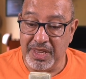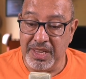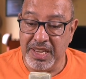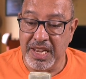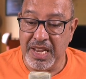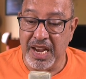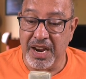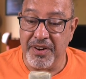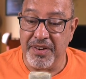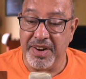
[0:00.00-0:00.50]

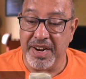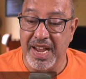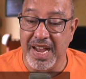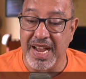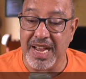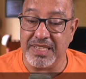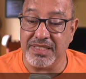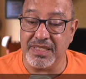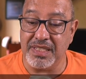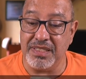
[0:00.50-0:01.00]
Karen
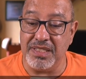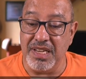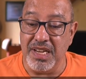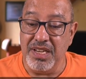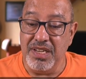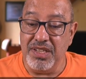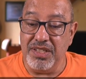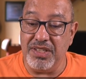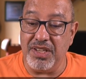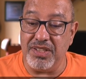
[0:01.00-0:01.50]
asks,
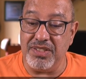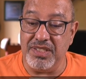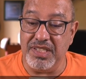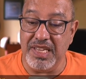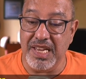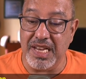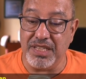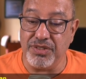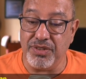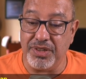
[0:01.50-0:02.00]
does
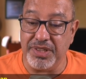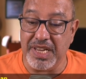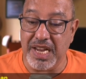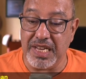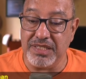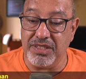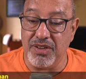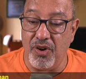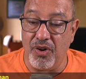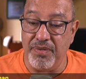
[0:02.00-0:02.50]
Diaz
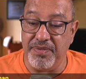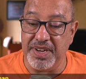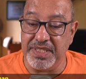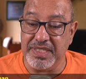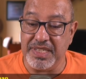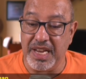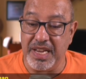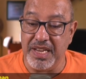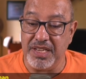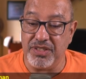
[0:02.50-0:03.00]
Ordaz or
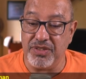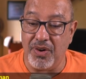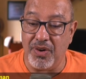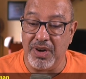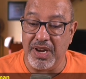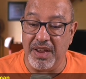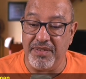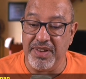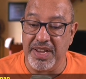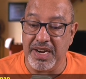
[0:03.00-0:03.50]
Versalles or
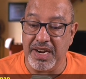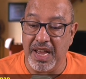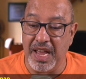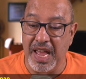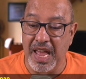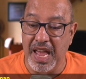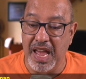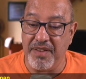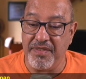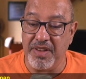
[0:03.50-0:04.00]
Lavena
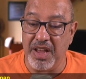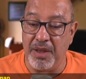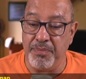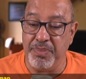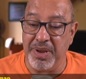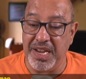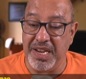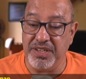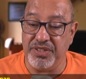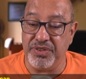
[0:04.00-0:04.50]
have a
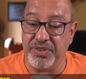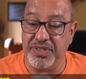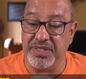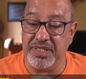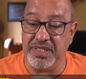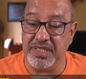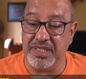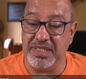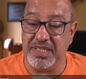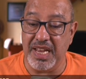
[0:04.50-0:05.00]
patron
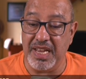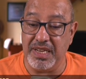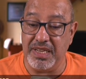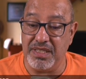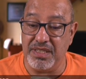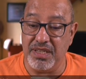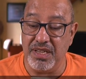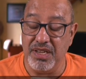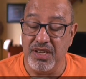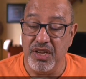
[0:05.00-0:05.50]

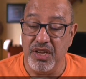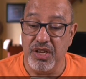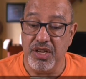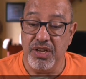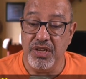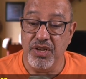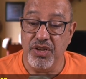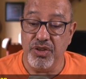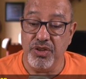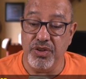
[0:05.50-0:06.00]
saint?
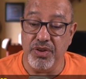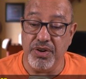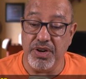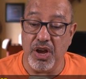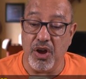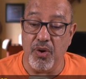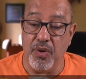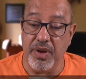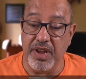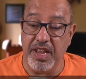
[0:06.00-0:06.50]
You
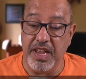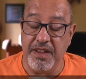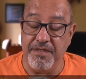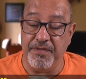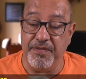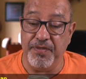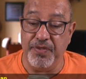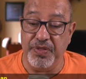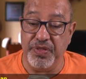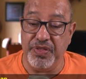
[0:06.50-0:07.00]
know, if
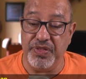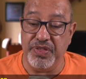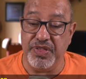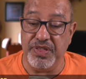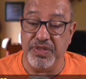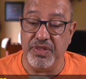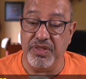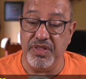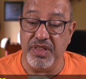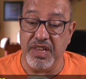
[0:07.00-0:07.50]

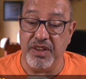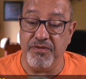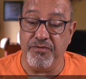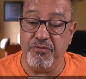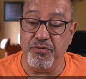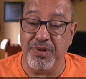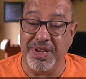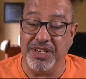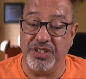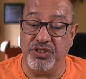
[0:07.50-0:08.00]

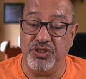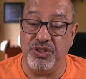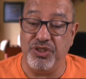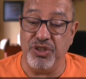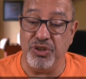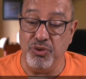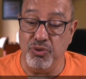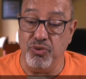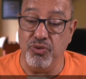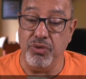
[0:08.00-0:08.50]
we
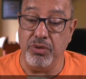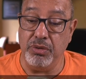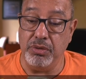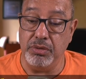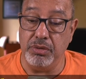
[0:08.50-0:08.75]
do,